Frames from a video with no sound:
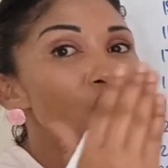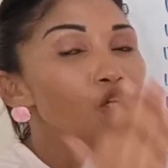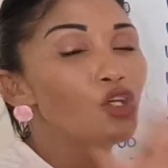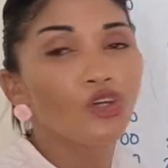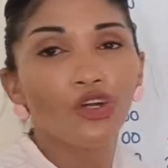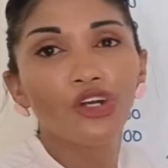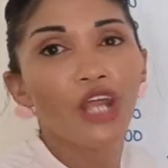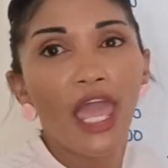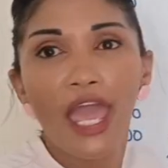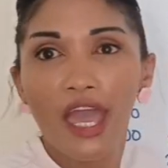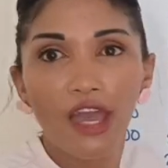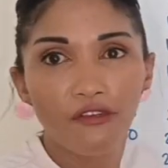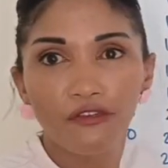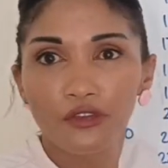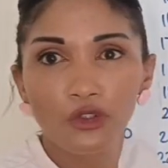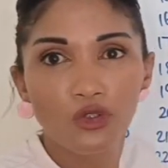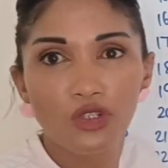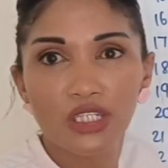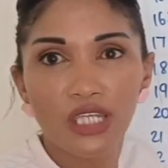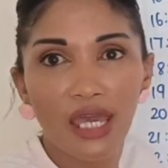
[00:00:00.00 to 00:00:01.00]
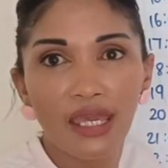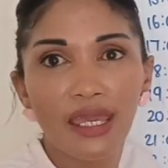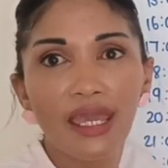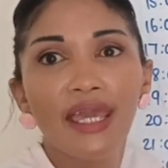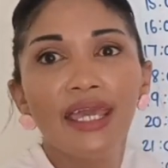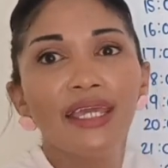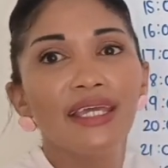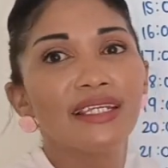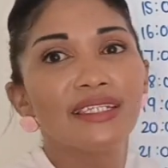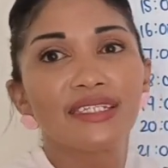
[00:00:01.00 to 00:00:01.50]
You don't have to
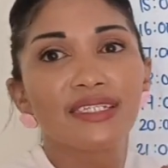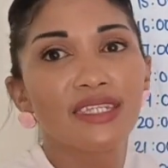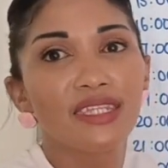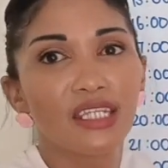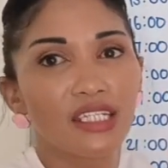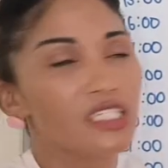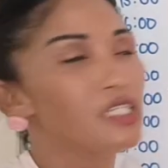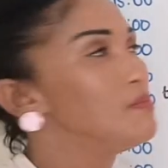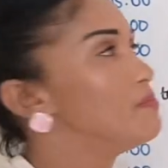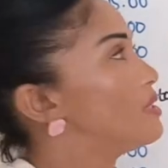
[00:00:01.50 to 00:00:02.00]
say it is 30